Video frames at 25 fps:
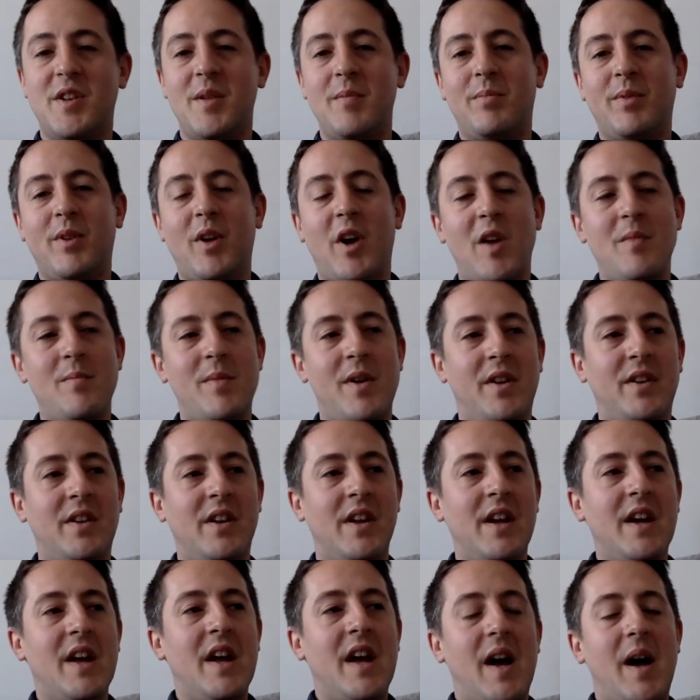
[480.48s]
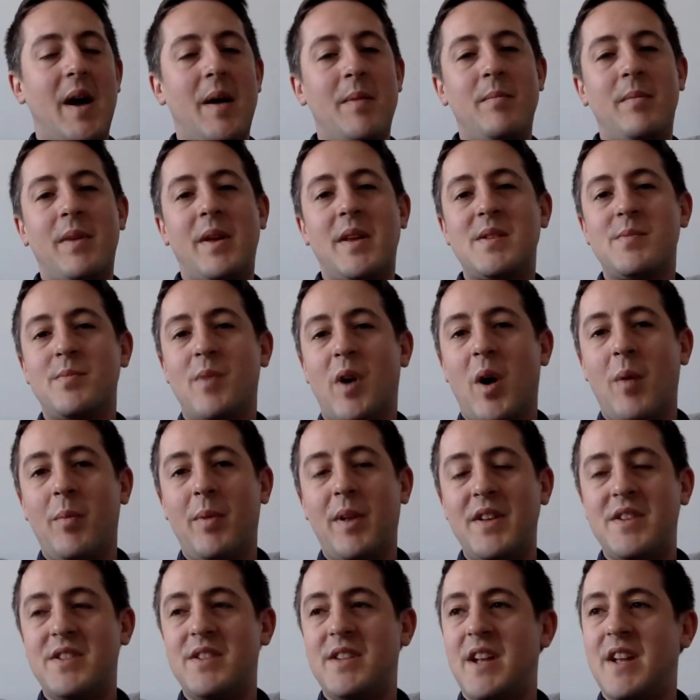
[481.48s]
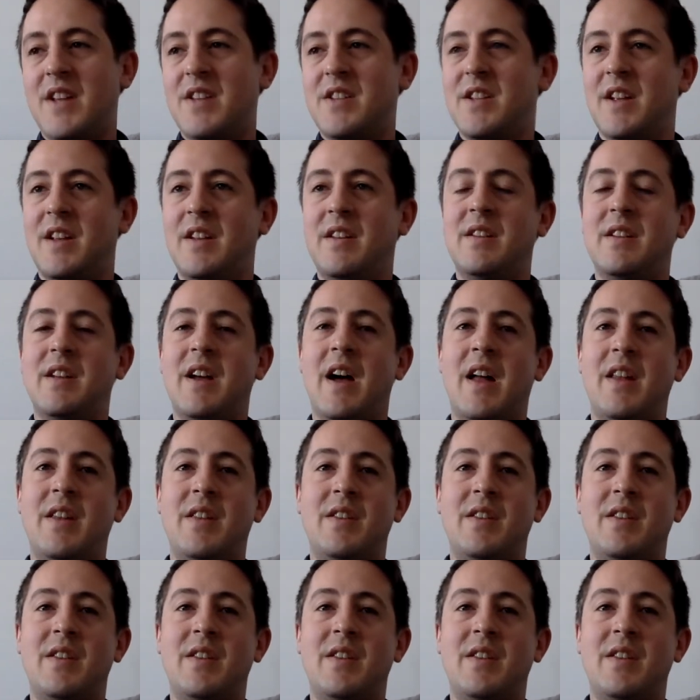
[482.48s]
employment and my small business and